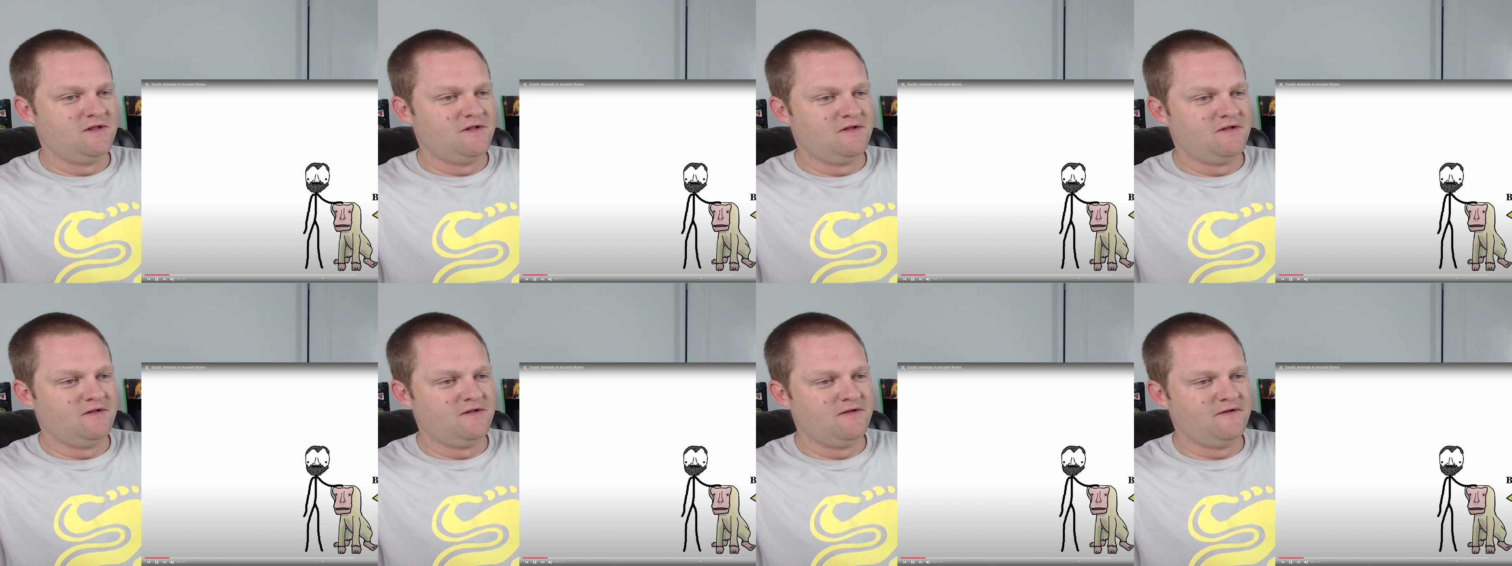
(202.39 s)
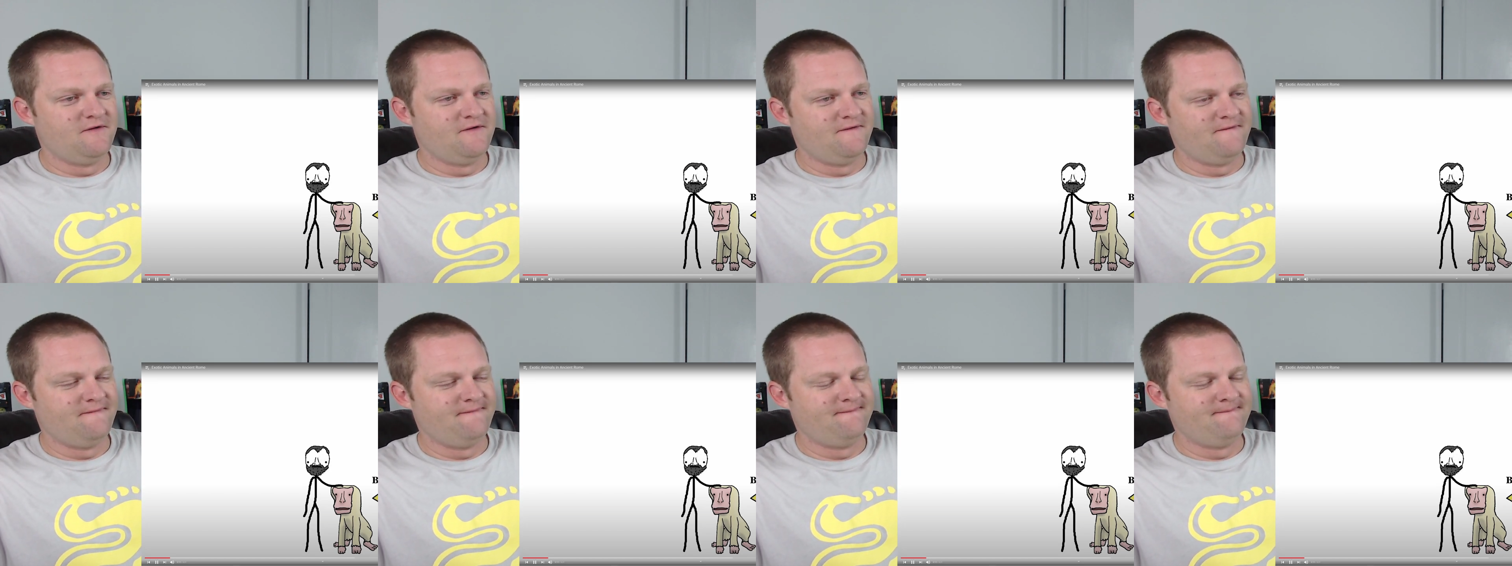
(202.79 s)
due to its
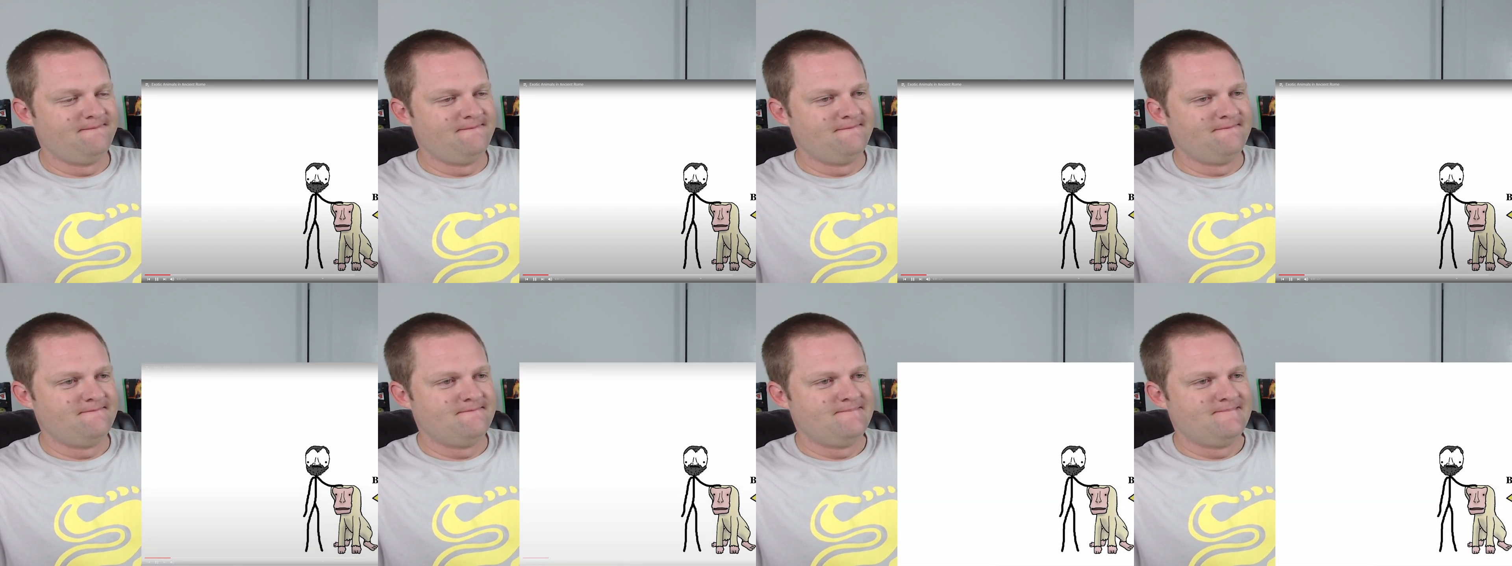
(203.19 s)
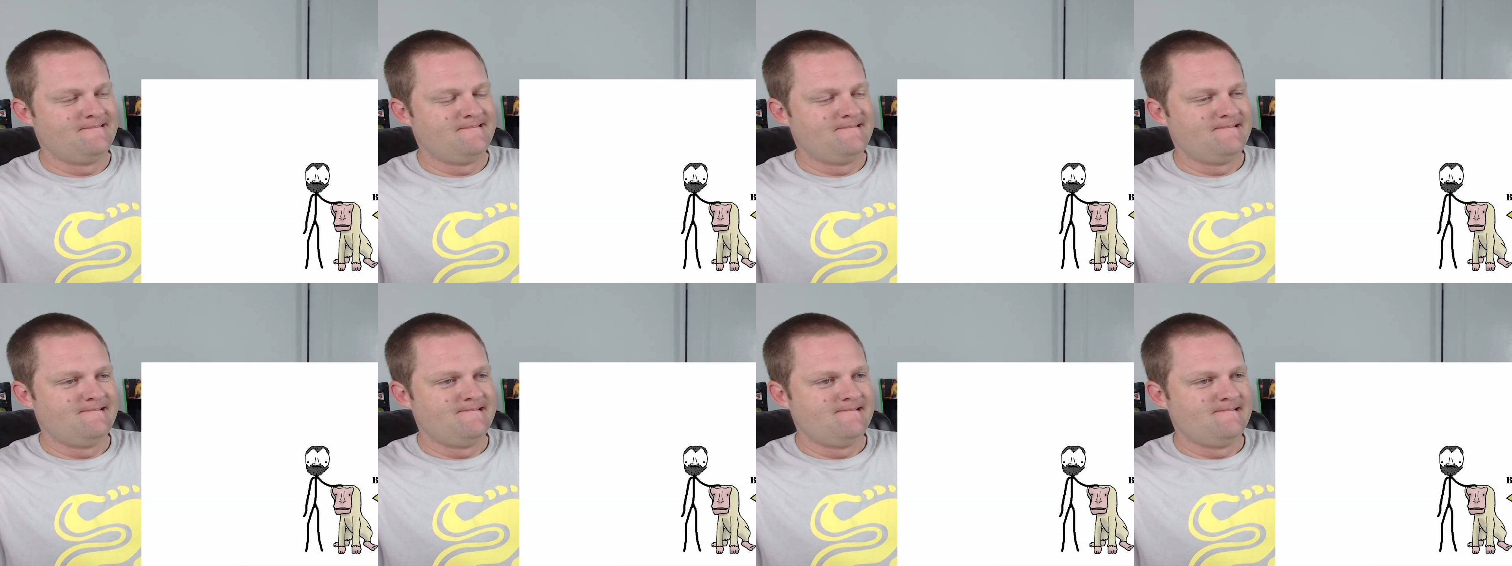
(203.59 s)
anatomical
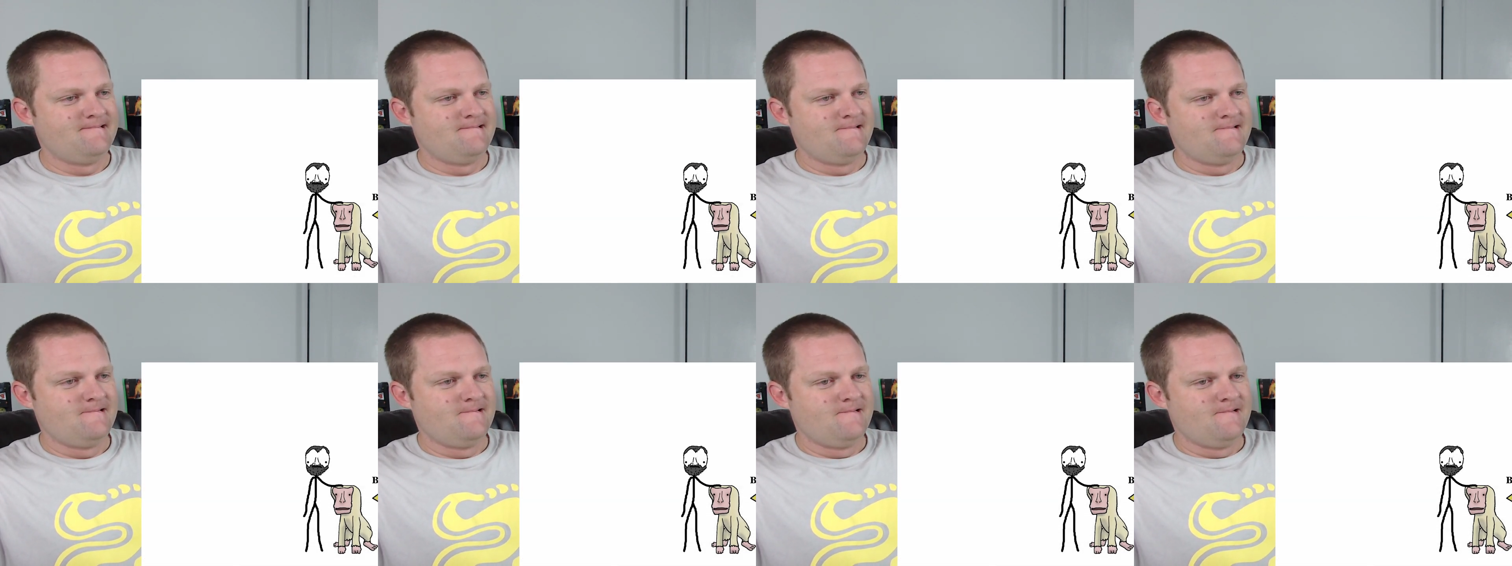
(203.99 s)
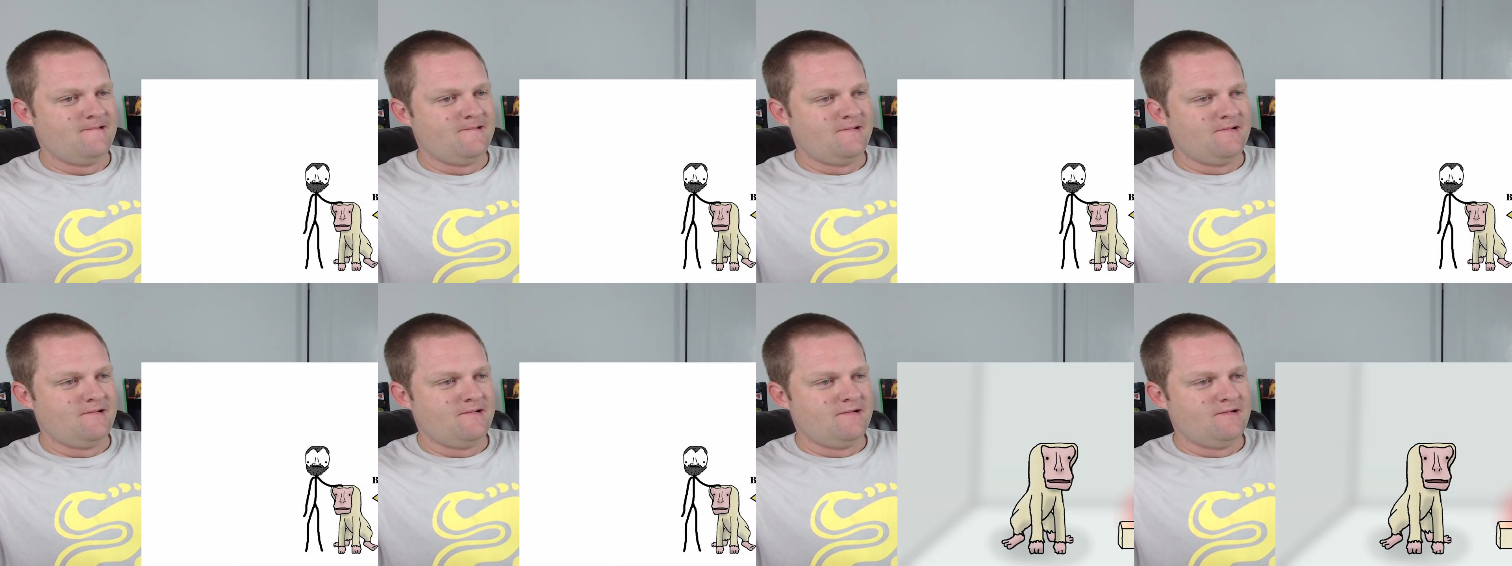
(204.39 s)
similarity to
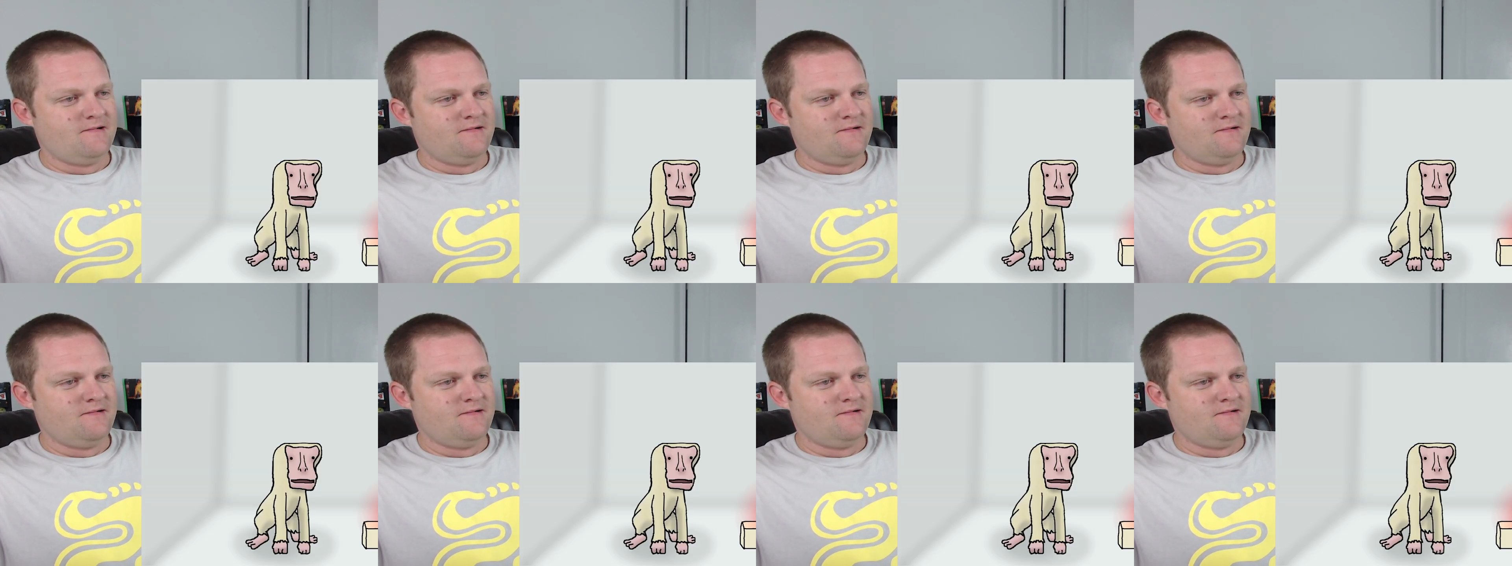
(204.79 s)
humans.